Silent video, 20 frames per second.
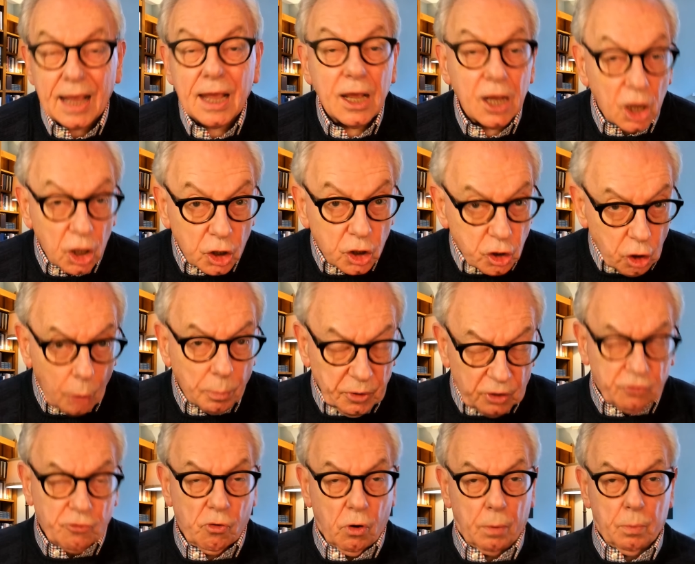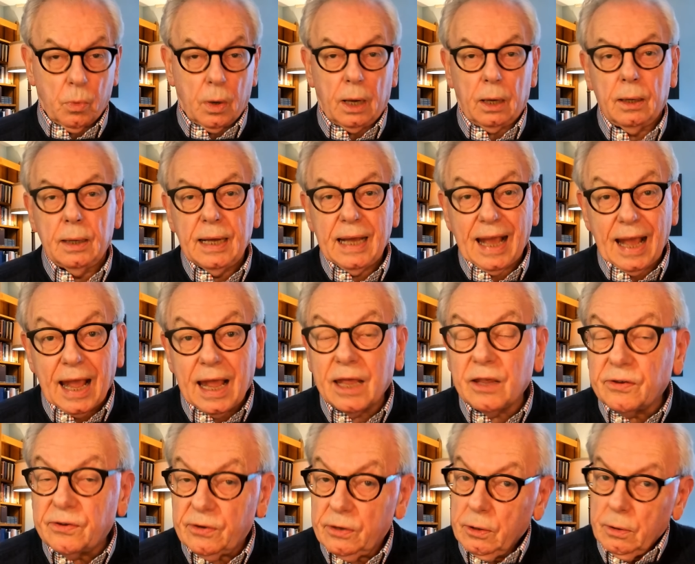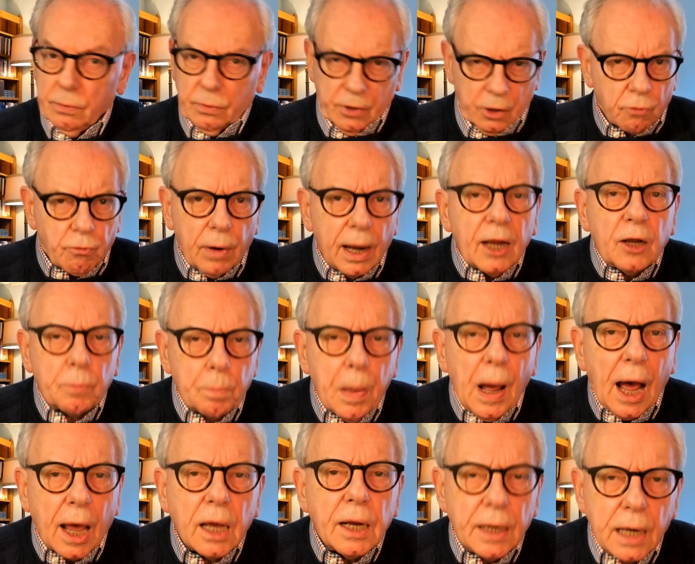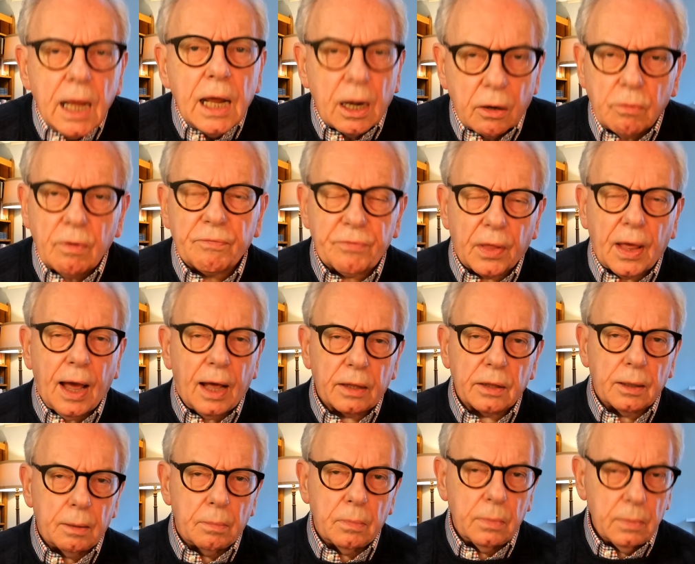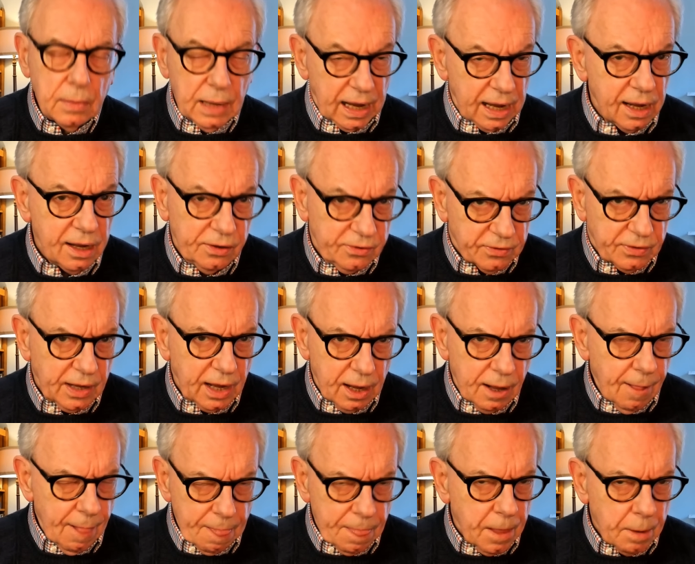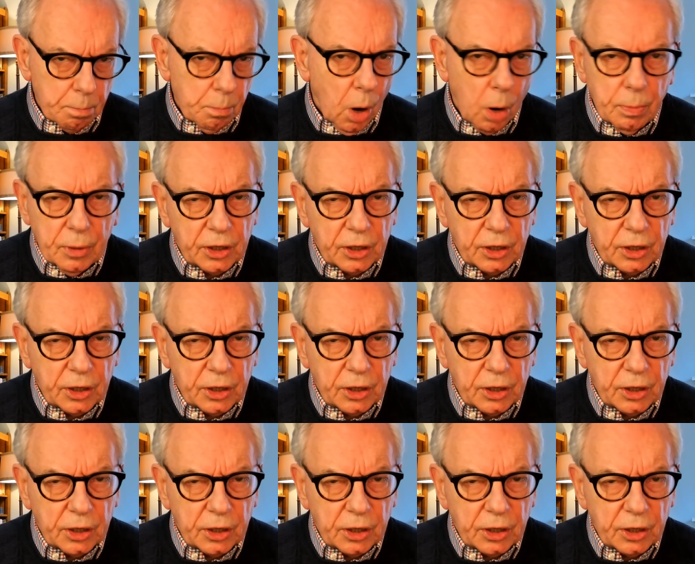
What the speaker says: And Thomas Cromwell is the great pioneer of that. He is the moment, I